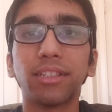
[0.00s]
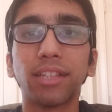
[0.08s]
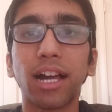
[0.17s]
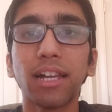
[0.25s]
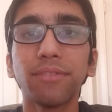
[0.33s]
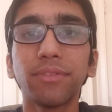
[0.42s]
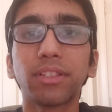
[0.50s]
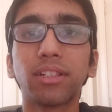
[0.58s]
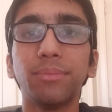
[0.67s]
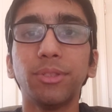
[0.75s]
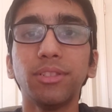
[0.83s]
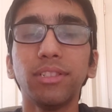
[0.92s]
the live,
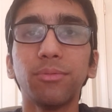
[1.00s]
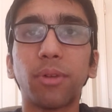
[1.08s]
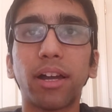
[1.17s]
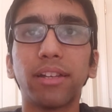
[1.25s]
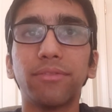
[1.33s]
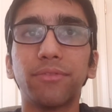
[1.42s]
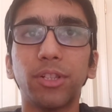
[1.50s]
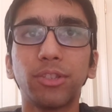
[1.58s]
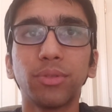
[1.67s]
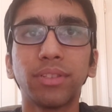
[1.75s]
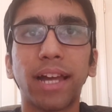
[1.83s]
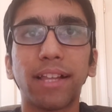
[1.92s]
community-wide
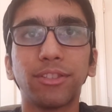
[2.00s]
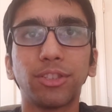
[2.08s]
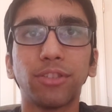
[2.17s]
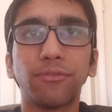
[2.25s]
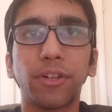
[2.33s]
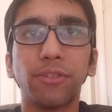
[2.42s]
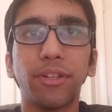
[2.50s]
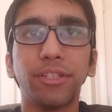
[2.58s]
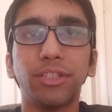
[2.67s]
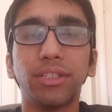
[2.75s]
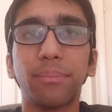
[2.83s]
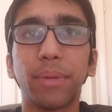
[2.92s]
virtual talent show
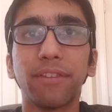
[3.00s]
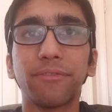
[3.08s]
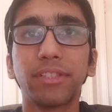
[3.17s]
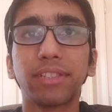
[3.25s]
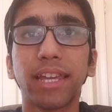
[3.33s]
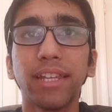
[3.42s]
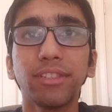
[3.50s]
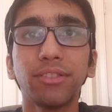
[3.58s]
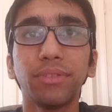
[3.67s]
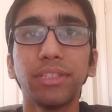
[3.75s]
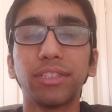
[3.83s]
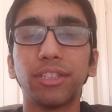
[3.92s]
fundraiser that benefits
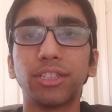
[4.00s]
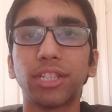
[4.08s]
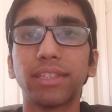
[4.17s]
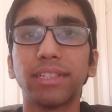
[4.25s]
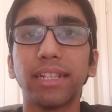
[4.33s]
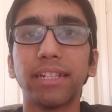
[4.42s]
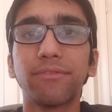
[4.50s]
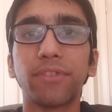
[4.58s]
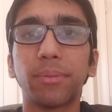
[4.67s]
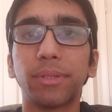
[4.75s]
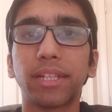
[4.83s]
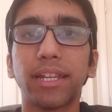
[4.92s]
cancer research at the
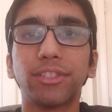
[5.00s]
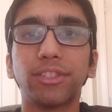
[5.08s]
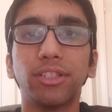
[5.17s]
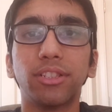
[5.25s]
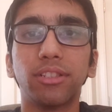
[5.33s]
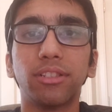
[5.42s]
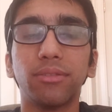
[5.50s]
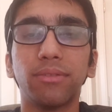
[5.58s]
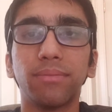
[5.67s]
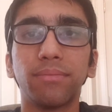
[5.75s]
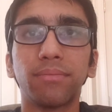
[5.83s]
Dana-Farber Cancer Institute.